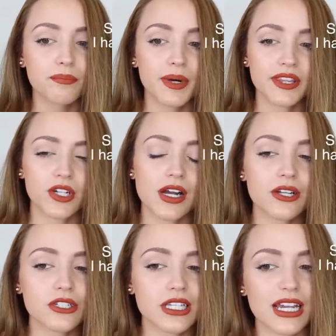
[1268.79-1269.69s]
But their
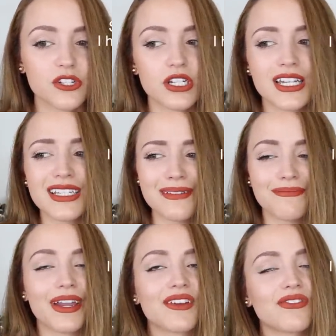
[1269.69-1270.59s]
color selection
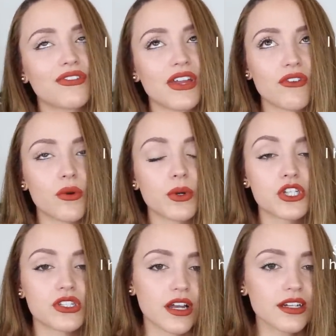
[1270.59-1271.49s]
isn't my favorite,
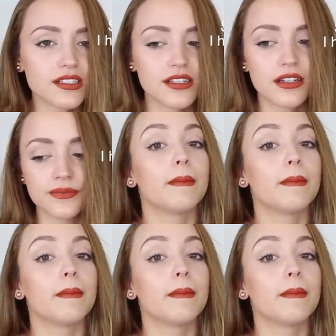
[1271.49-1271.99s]
which sucks.